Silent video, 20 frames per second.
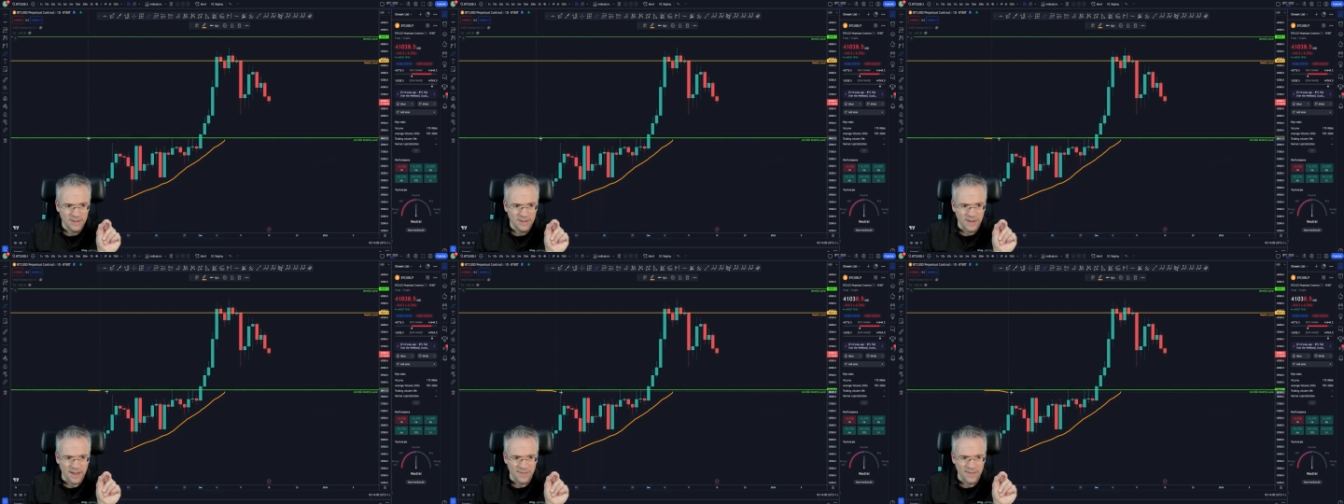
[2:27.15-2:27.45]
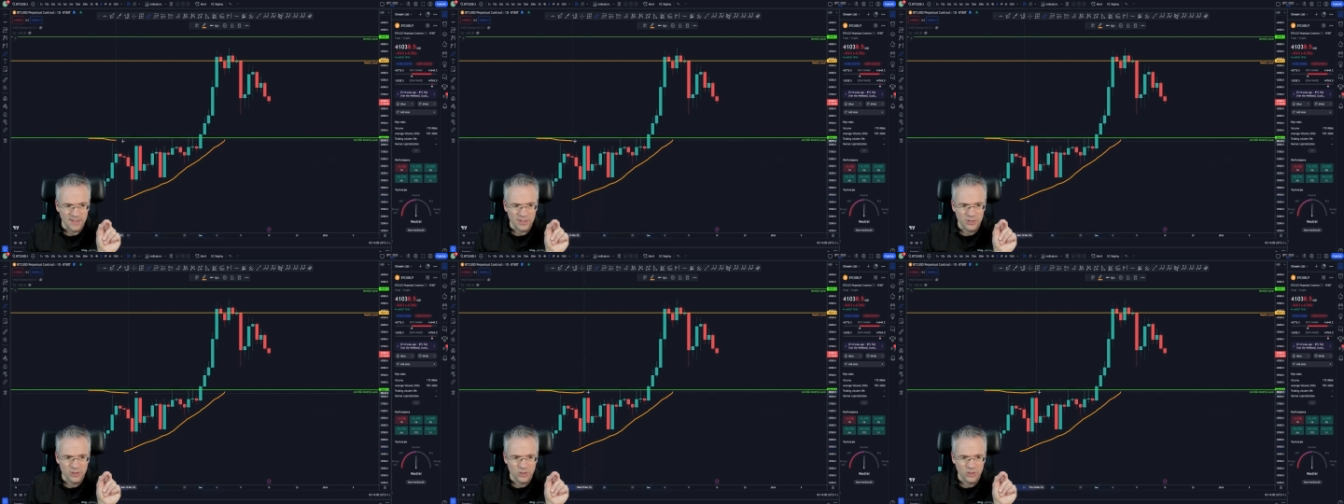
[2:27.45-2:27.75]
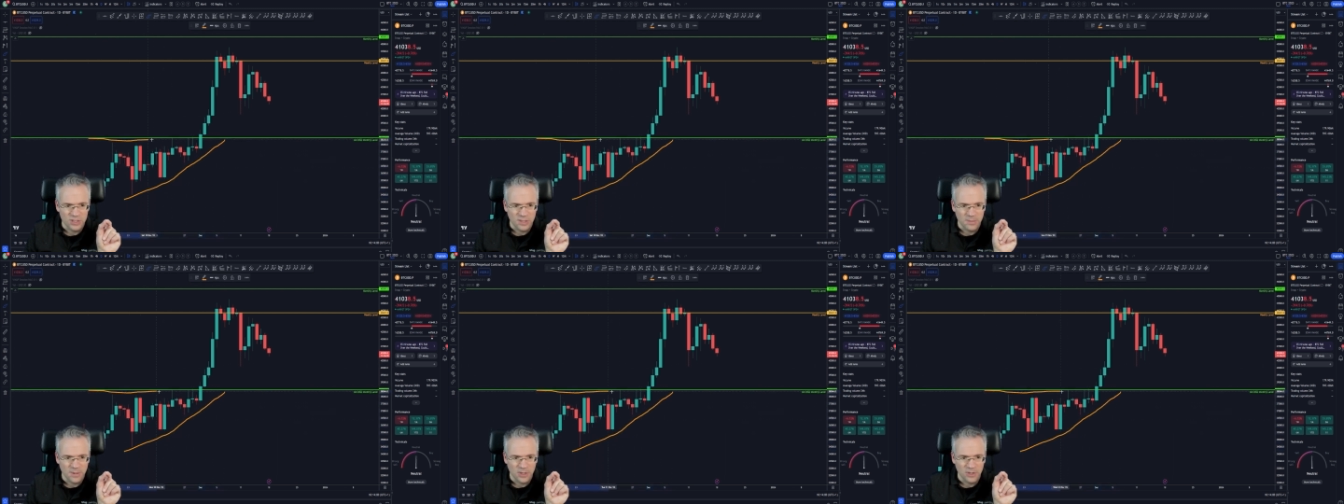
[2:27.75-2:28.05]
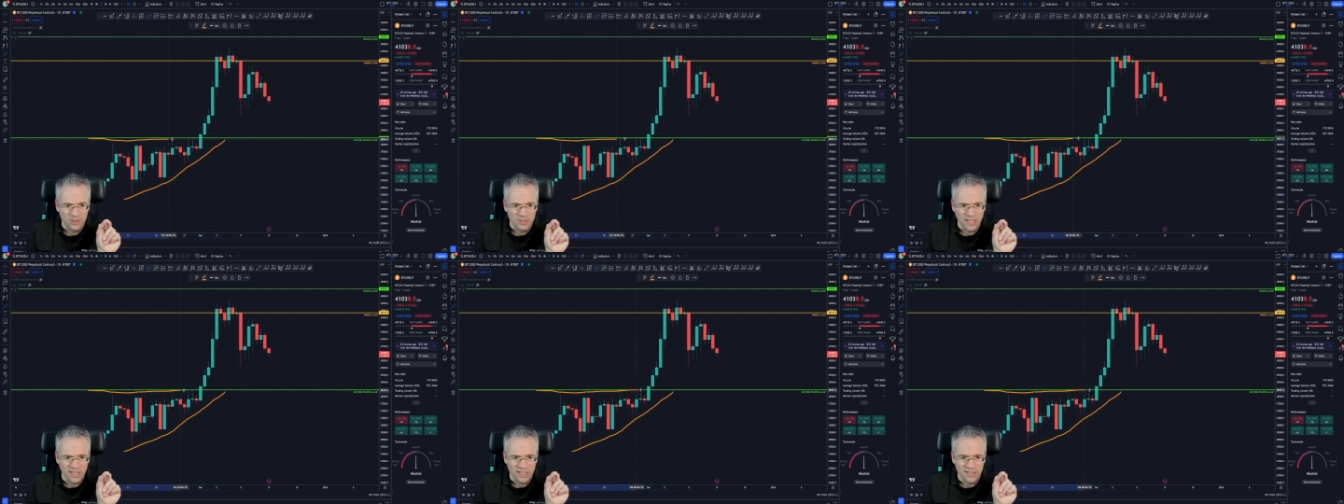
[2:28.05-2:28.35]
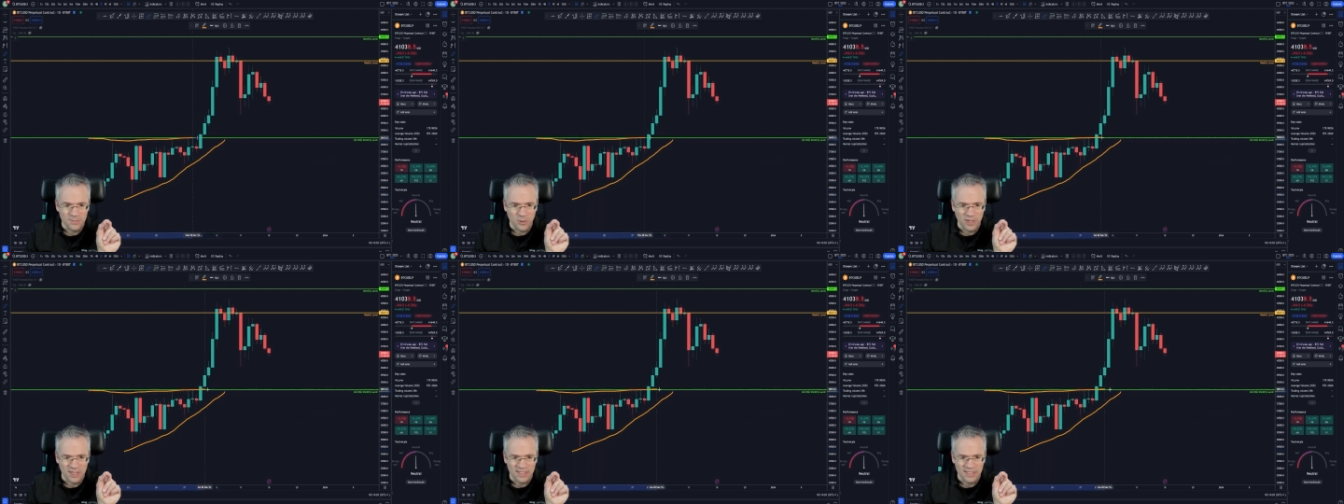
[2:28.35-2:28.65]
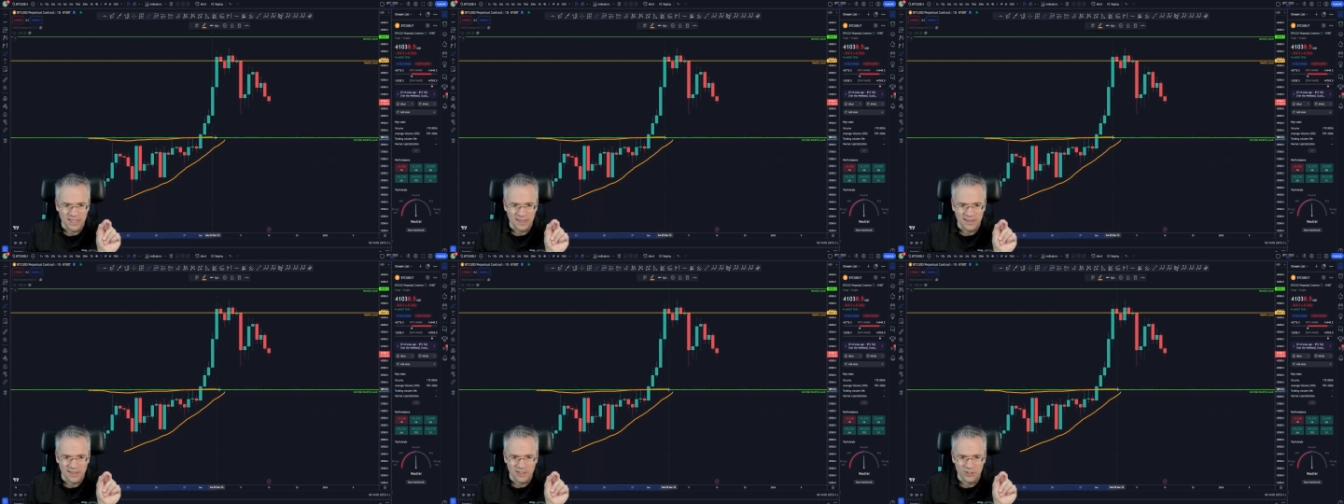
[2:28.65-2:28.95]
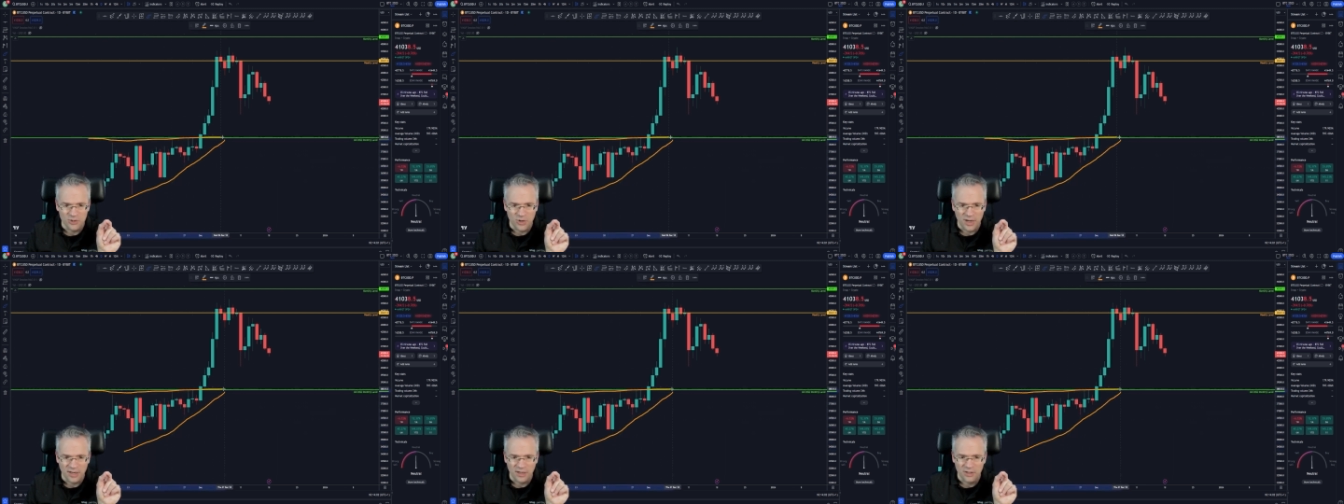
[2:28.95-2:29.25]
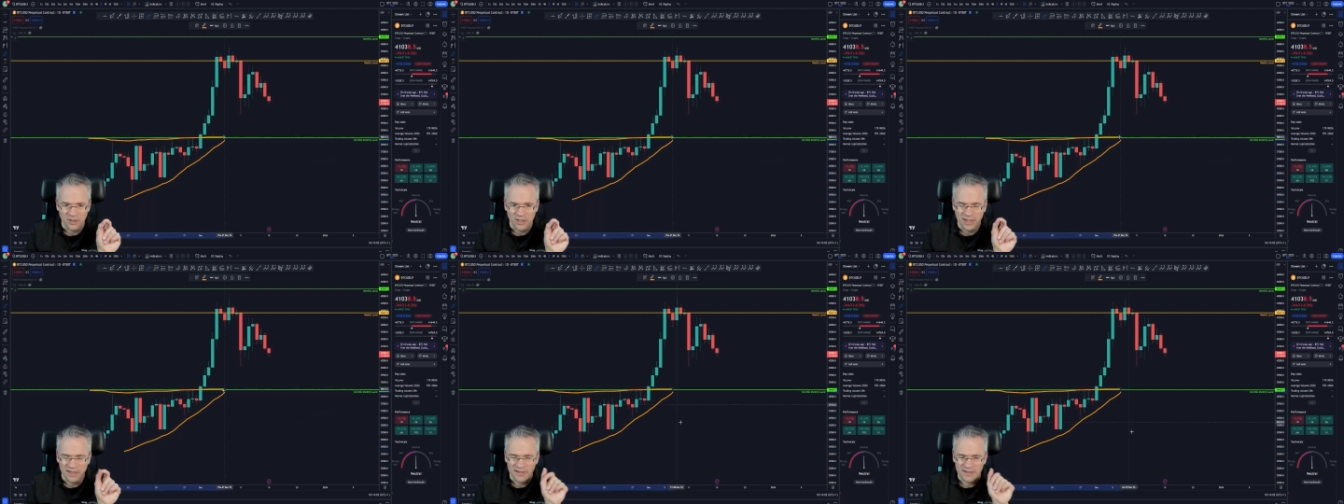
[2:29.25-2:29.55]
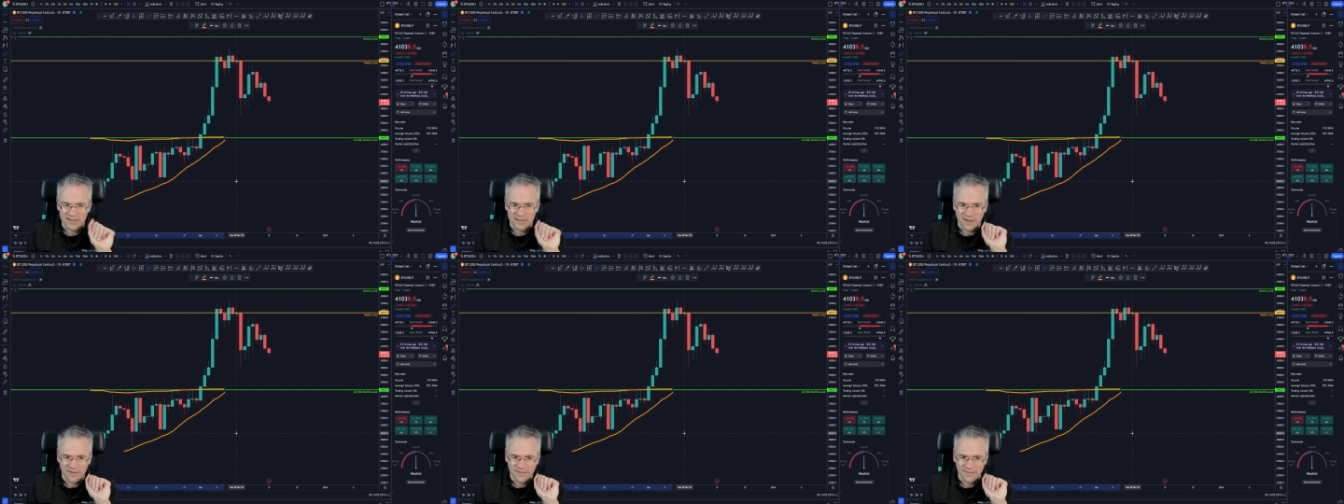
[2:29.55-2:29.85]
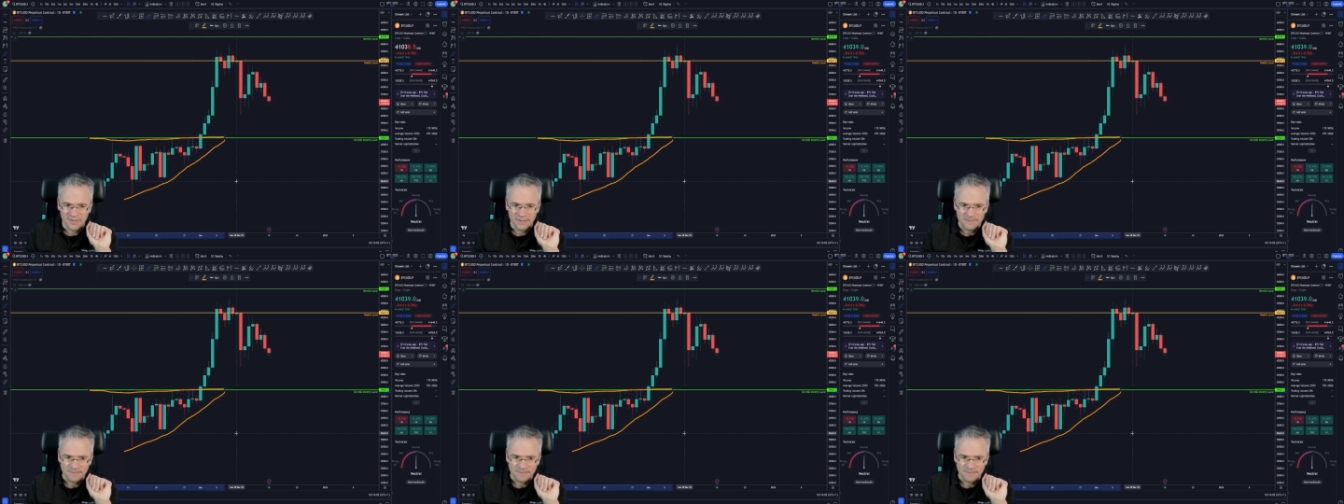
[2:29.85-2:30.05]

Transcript: And this is your typical textbook ascending triangle kind of stuff.